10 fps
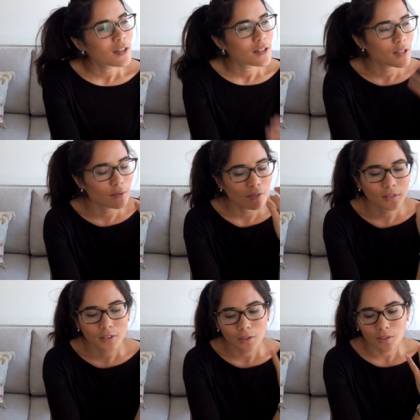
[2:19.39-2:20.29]
So we've
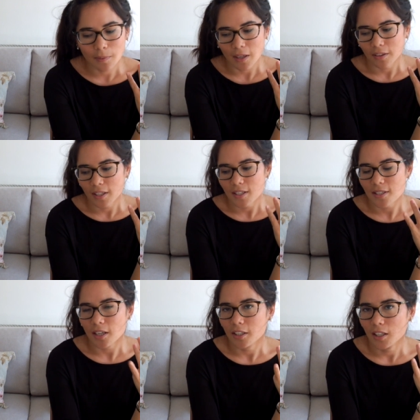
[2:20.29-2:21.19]
looked, talked about the
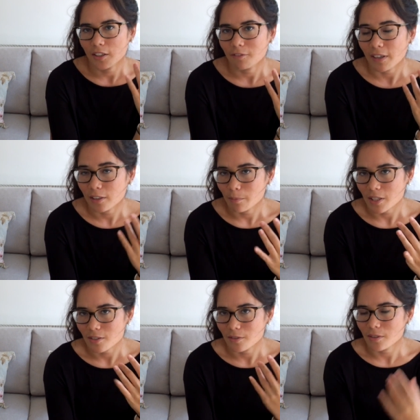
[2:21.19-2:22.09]
circular and radial
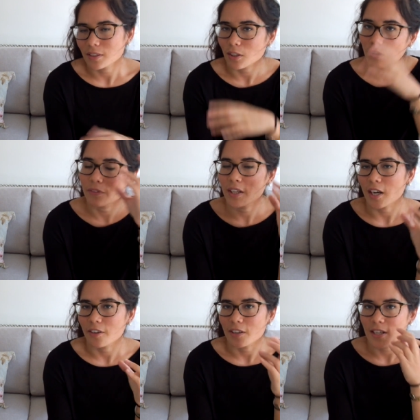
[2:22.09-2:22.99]
muscles of the
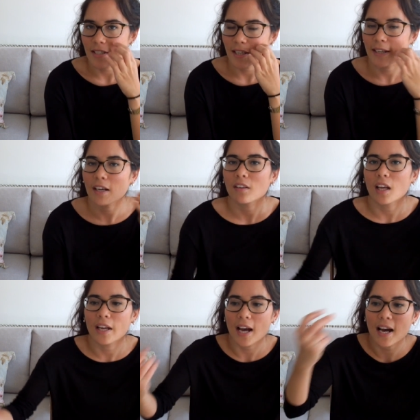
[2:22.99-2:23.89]
iris and now
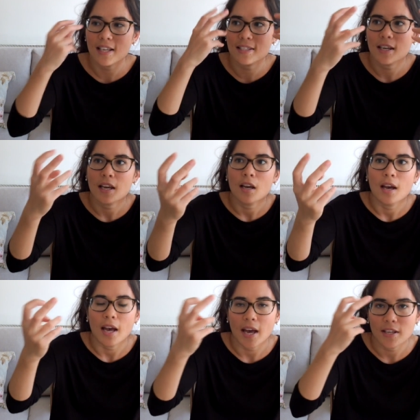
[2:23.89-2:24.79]
light has
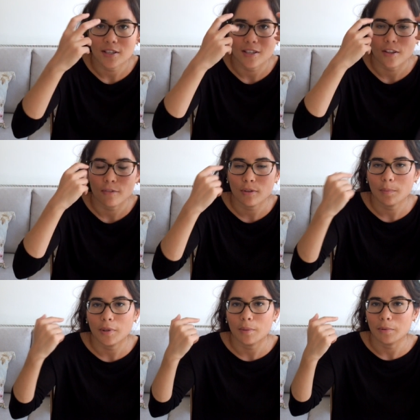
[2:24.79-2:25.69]
entered through the
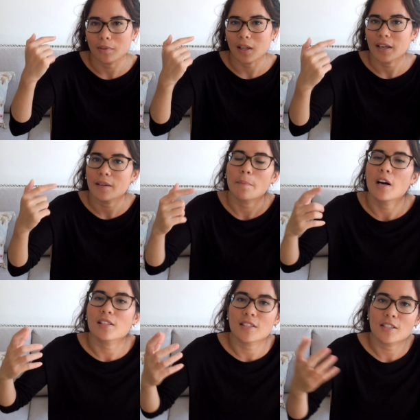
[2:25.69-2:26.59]
pupil and it
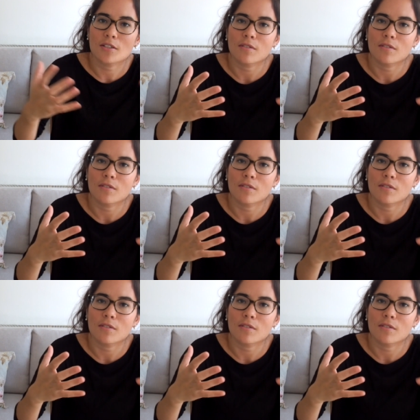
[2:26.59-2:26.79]
passes